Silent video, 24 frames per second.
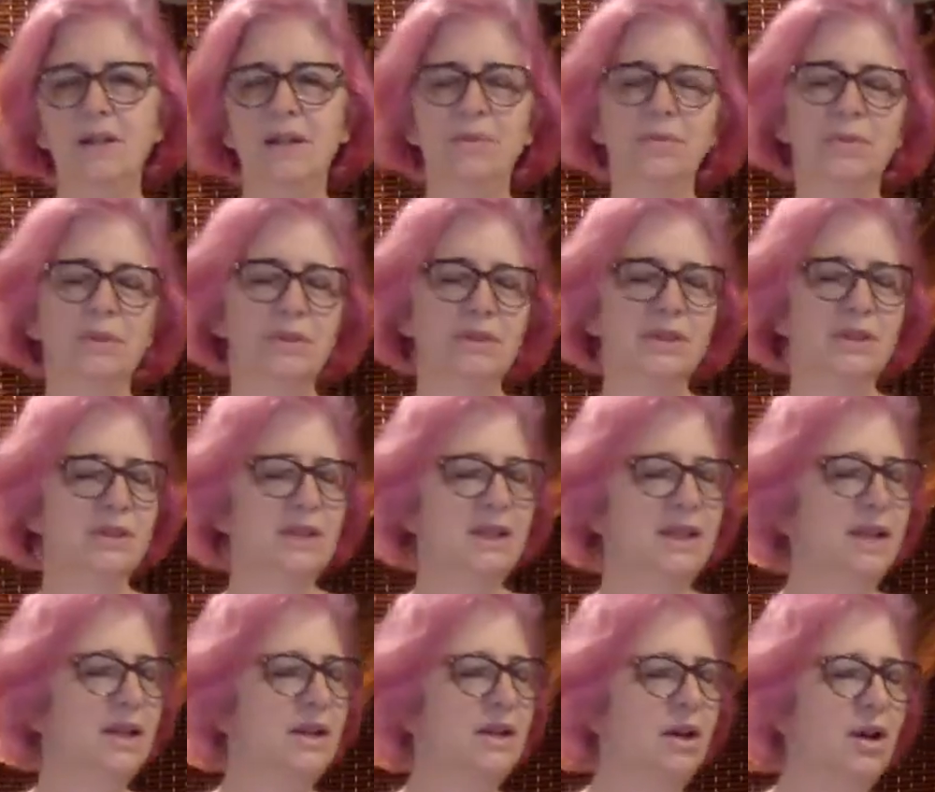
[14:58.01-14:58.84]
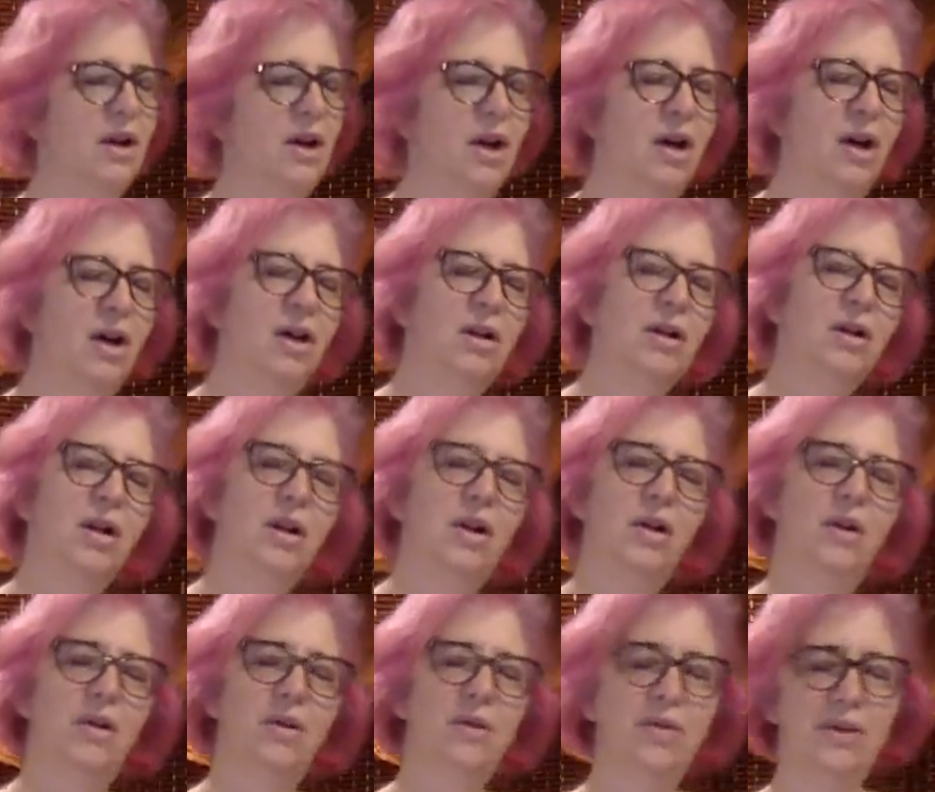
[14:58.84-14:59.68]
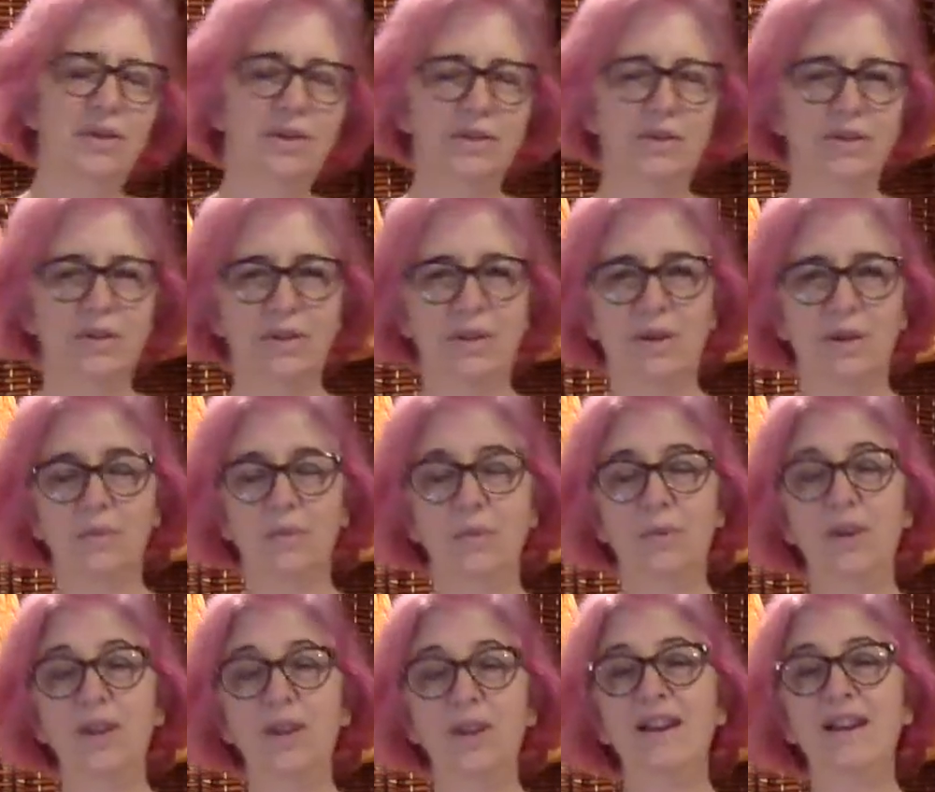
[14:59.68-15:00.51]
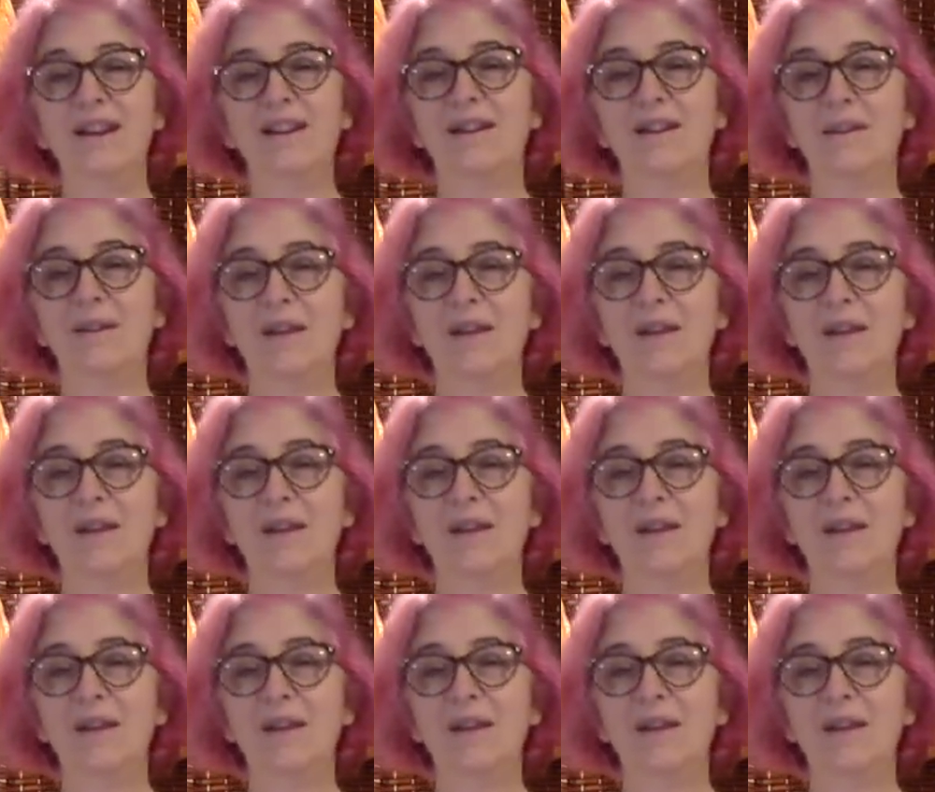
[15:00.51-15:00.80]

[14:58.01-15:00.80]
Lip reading: We're just let it all go so that we are